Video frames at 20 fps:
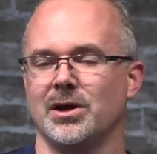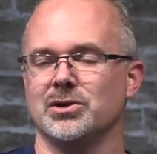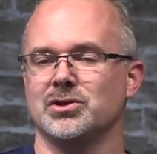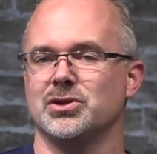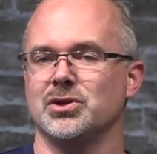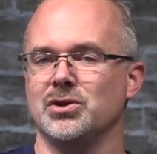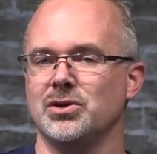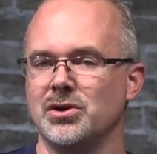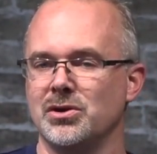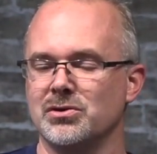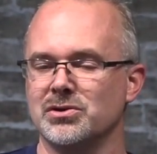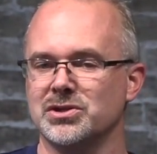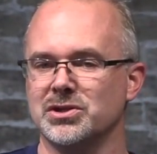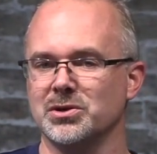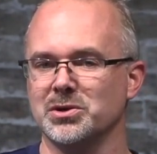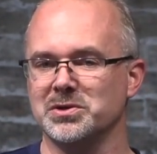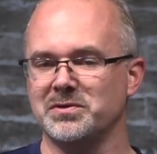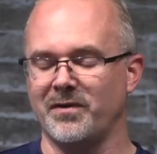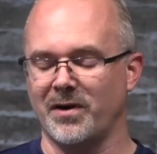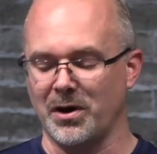to use
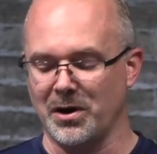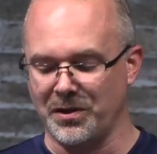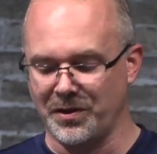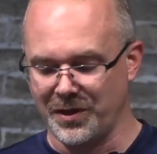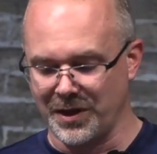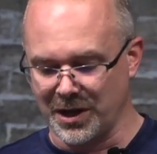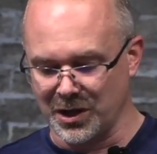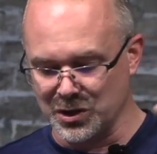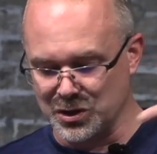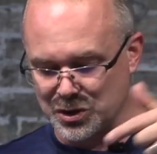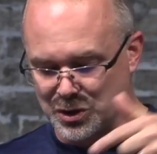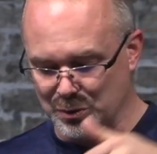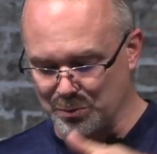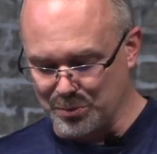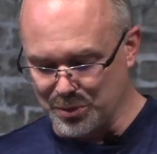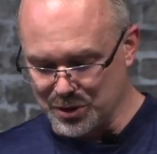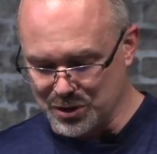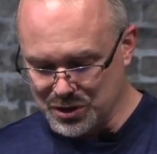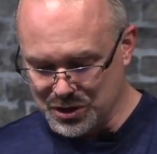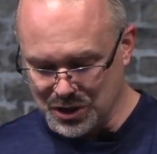those very things to
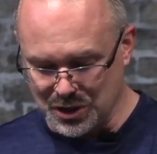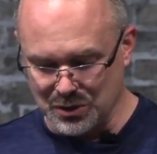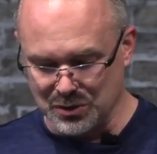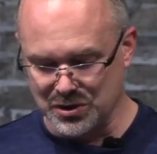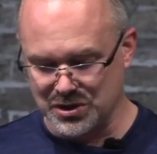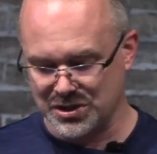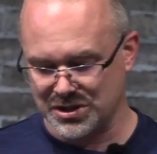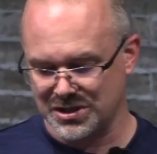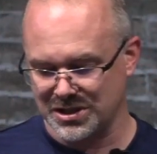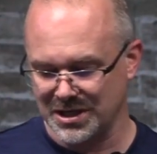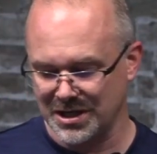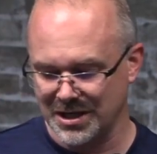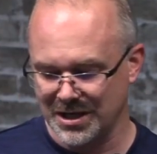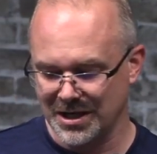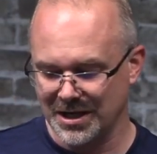produce